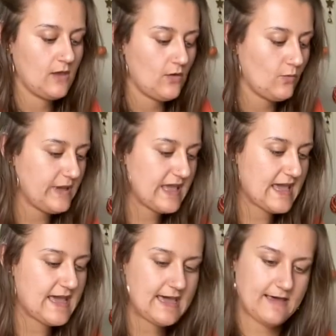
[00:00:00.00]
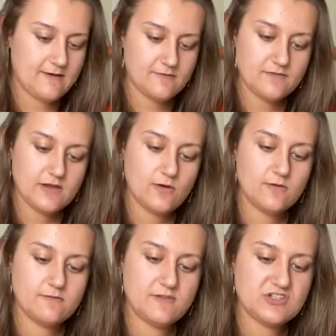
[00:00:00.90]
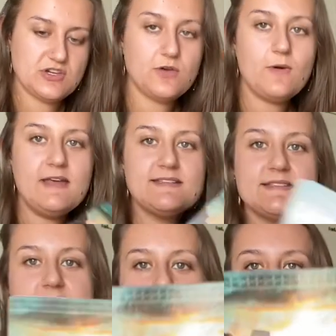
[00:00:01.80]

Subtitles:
We have vision quest.